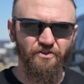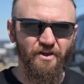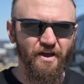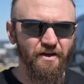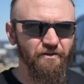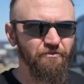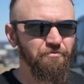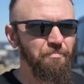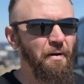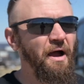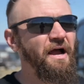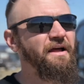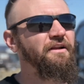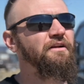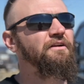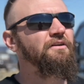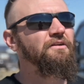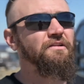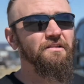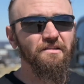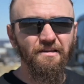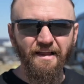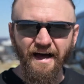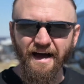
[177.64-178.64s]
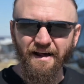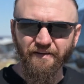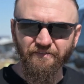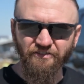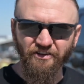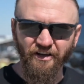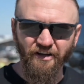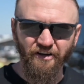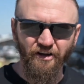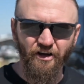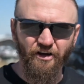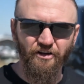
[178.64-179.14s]
they've pioneered a lot of
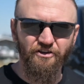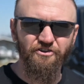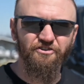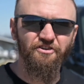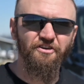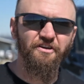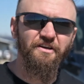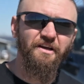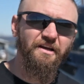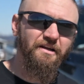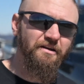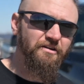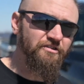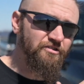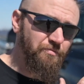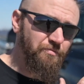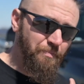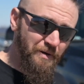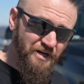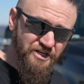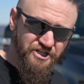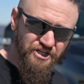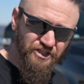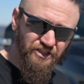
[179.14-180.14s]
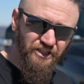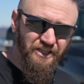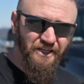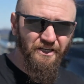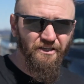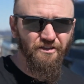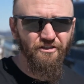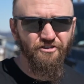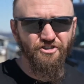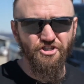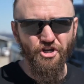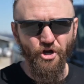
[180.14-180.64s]
technology and especially
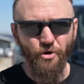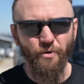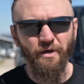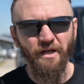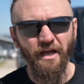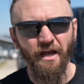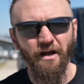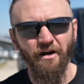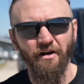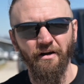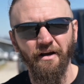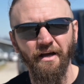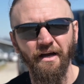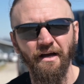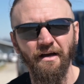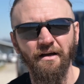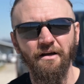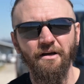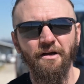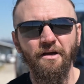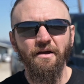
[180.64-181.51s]
in the towing area